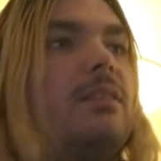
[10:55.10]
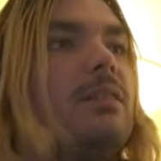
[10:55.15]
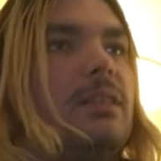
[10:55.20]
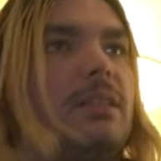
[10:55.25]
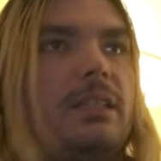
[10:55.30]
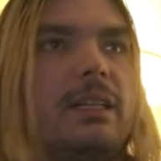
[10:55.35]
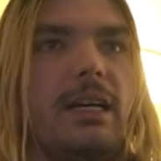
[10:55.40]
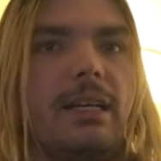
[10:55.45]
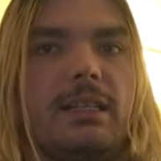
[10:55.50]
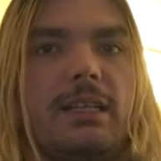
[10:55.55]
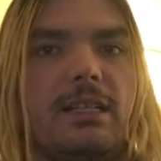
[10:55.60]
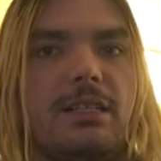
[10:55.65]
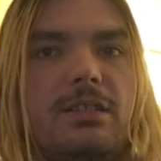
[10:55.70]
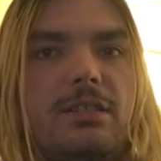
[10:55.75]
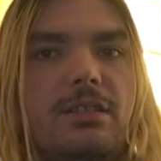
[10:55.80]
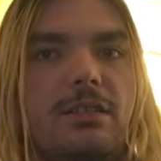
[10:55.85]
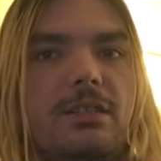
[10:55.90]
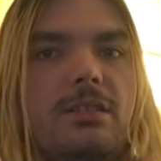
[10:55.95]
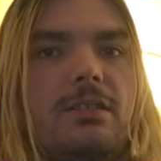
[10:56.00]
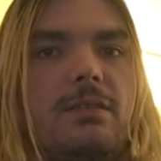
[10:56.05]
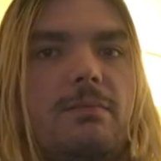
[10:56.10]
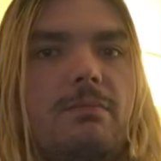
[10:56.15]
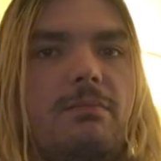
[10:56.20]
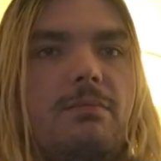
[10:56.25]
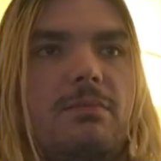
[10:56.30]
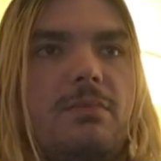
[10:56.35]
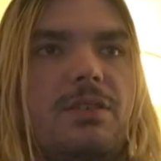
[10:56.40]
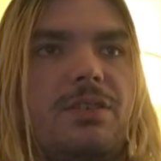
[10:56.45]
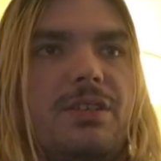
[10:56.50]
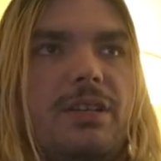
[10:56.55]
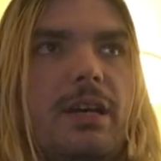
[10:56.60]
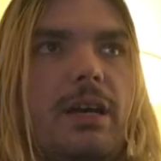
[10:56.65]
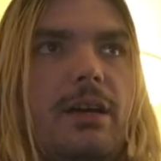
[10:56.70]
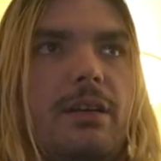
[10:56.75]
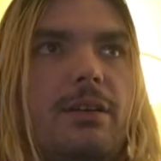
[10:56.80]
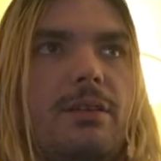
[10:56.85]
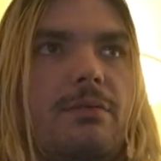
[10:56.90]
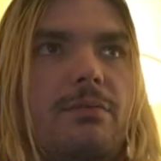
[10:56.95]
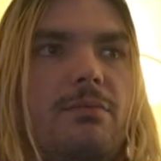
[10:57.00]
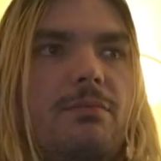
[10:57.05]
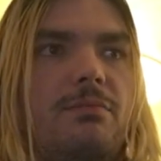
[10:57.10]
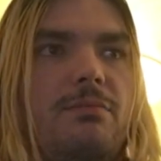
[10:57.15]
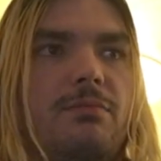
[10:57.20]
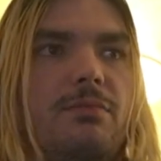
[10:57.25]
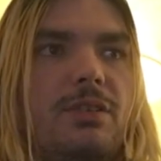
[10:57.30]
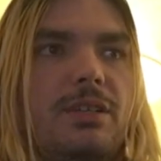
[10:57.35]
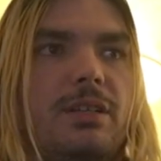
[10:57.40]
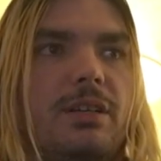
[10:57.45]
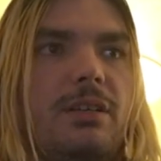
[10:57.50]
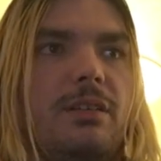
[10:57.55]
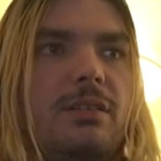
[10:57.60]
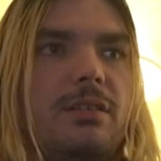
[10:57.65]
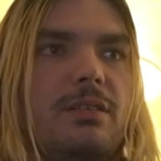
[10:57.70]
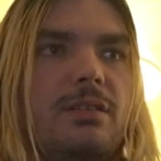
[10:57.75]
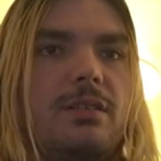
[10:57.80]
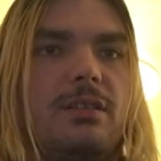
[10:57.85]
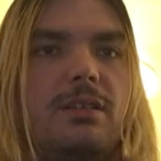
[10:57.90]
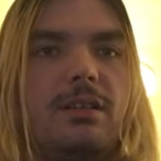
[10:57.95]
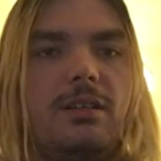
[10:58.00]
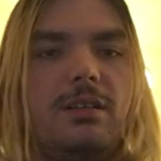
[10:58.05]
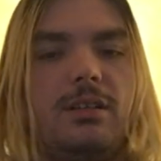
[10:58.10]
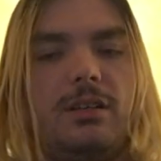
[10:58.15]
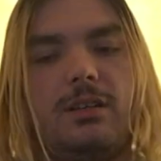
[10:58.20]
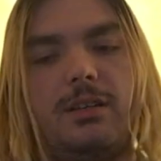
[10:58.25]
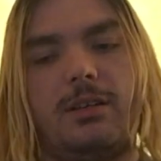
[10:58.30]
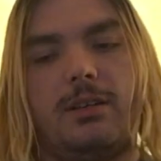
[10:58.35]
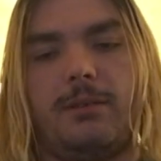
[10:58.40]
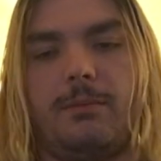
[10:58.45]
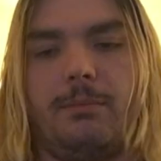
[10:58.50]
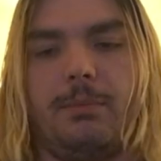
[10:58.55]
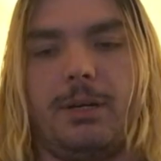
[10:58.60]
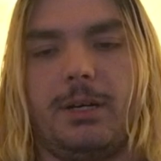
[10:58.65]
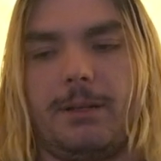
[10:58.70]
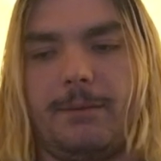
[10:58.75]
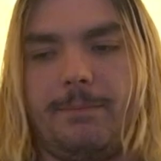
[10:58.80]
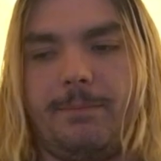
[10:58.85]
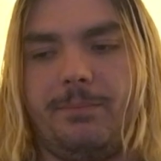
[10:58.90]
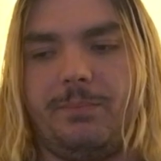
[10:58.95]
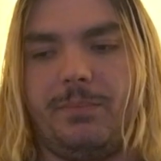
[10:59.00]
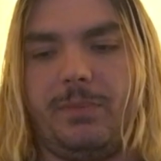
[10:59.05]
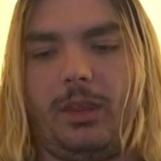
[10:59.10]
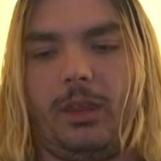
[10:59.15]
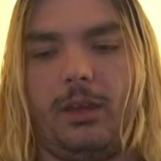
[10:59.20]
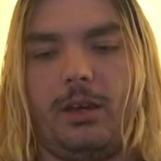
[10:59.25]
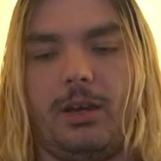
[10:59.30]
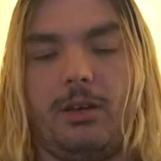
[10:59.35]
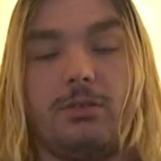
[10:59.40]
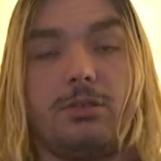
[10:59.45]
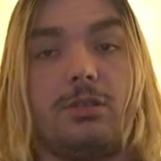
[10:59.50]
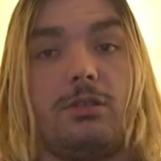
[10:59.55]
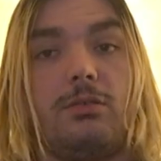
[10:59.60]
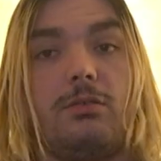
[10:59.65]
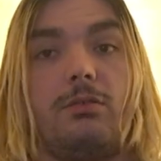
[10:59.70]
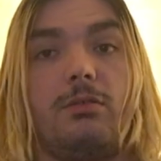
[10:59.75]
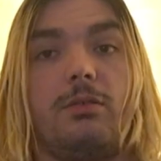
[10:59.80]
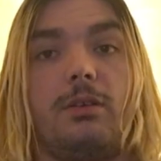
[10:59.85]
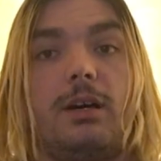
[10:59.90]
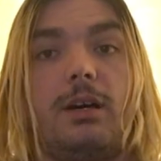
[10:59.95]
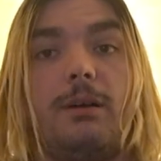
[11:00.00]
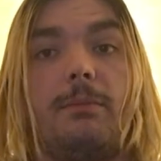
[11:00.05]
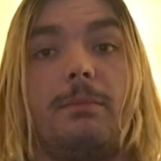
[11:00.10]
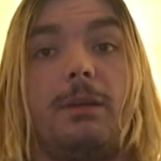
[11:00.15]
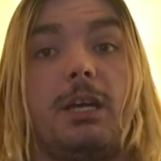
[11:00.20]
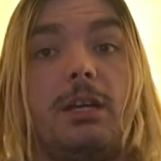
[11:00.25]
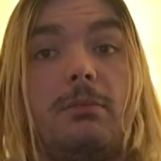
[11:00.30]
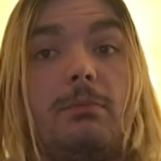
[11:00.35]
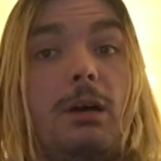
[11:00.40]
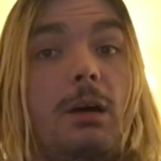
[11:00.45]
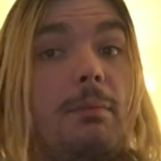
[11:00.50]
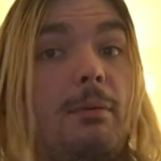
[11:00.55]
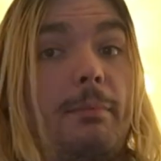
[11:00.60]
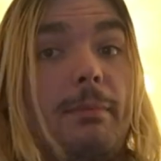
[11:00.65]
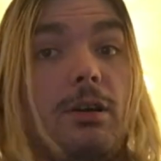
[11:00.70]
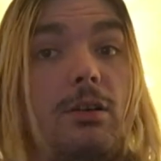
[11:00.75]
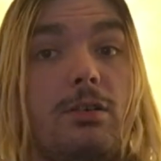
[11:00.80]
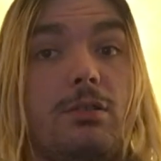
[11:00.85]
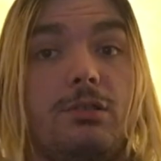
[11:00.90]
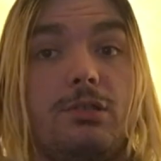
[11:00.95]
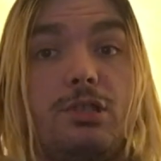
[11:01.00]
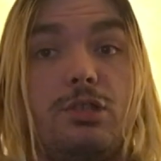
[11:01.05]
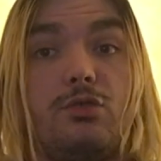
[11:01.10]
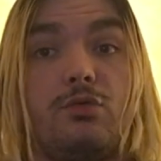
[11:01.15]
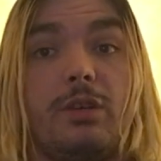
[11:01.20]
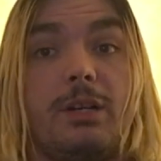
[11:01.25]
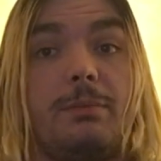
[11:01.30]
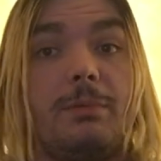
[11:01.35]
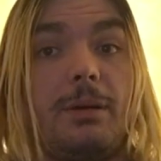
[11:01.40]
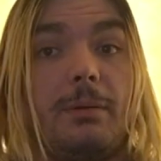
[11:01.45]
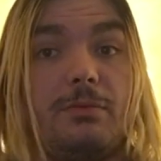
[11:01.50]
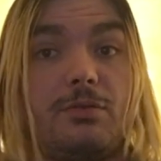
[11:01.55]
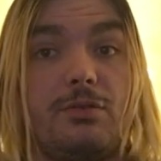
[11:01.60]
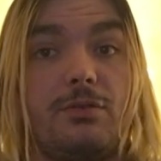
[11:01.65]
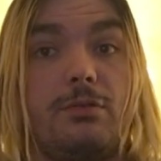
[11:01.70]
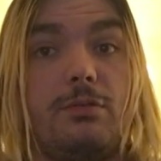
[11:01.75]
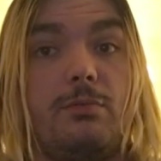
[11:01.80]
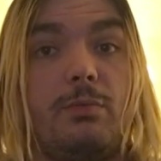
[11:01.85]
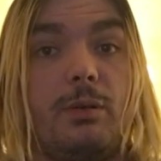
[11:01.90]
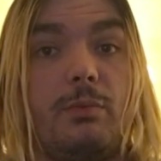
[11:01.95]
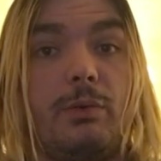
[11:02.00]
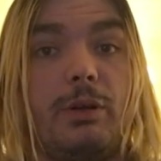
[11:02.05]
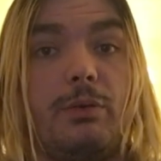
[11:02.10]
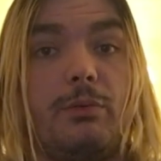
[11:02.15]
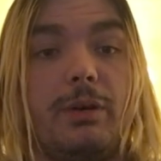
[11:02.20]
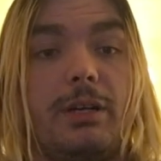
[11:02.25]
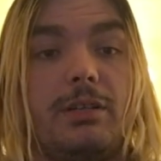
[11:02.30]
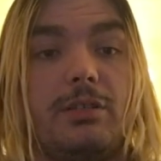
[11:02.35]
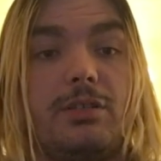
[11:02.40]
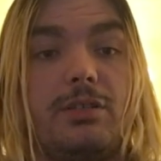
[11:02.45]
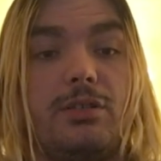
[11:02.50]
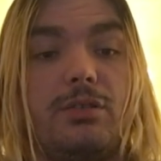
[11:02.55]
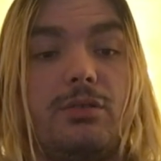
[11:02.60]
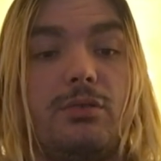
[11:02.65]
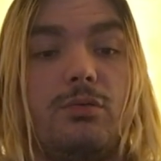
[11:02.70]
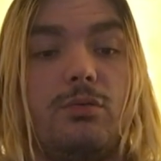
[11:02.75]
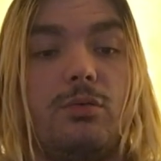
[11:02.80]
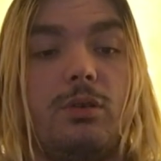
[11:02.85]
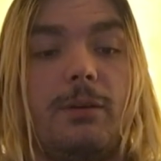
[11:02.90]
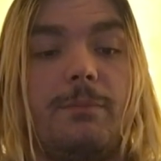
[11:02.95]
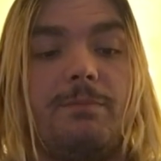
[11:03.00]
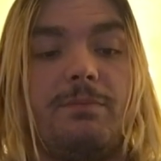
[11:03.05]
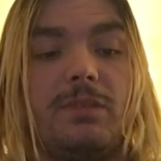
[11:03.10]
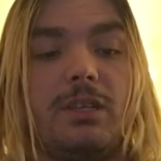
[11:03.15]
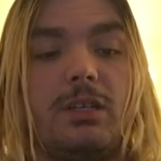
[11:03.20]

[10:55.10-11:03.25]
yeah, that's just sad and ridiculous. But I also uh, made Mama Maracle's dream come true when we went to